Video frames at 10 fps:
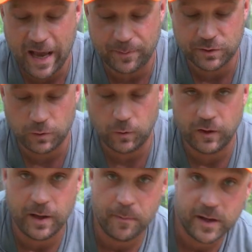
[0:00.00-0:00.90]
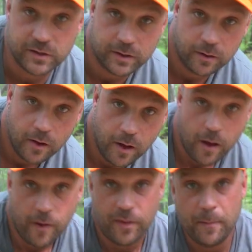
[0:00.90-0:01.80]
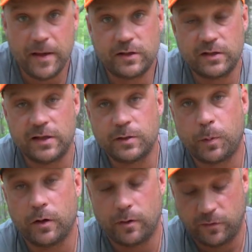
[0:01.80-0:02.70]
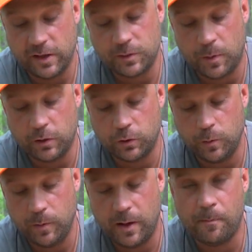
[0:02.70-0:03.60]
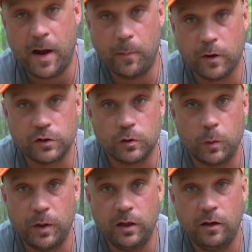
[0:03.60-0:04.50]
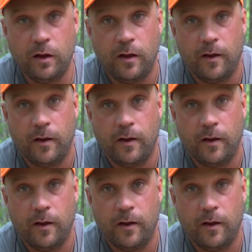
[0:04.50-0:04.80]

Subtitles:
Absolutely amazing. That makes this mushroom, in my personal opinion,